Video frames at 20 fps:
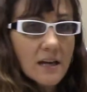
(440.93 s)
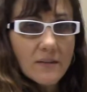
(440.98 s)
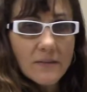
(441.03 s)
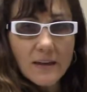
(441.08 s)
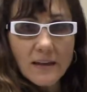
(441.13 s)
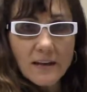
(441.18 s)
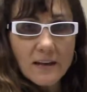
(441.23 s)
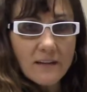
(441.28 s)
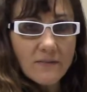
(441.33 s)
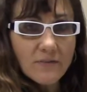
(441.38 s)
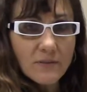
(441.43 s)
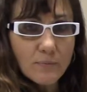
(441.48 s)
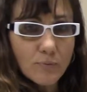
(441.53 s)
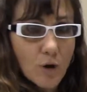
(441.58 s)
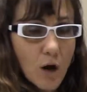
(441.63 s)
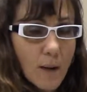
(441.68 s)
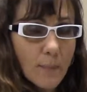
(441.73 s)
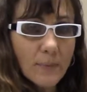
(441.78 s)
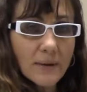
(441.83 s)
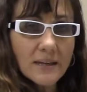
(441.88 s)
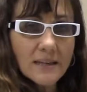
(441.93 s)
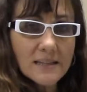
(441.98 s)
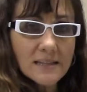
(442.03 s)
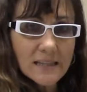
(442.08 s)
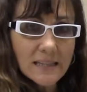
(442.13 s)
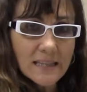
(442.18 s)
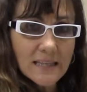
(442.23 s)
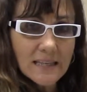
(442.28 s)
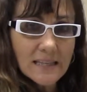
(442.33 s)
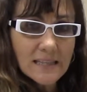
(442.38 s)
that if the property is
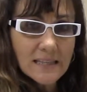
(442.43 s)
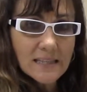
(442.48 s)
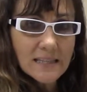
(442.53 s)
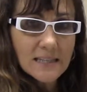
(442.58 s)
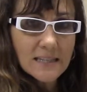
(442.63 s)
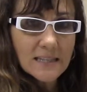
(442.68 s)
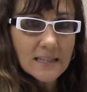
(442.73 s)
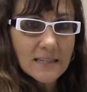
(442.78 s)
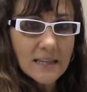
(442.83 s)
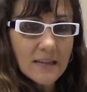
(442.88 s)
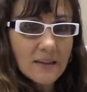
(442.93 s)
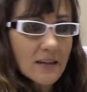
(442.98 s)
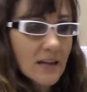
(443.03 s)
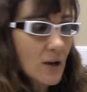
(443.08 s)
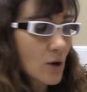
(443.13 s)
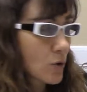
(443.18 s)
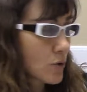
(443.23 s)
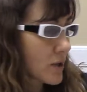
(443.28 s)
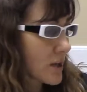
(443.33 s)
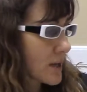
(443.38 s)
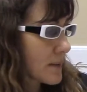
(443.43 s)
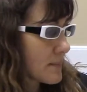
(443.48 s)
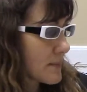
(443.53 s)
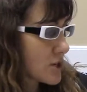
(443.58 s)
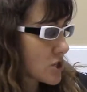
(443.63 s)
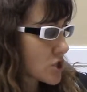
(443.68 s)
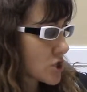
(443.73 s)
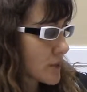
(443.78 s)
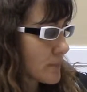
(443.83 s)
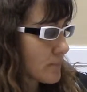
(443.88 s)
leased, then they owe the
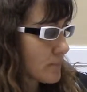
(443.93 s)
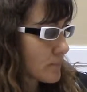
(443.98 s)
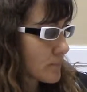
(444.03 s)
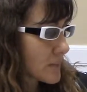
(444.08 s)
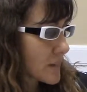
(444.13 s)
commission.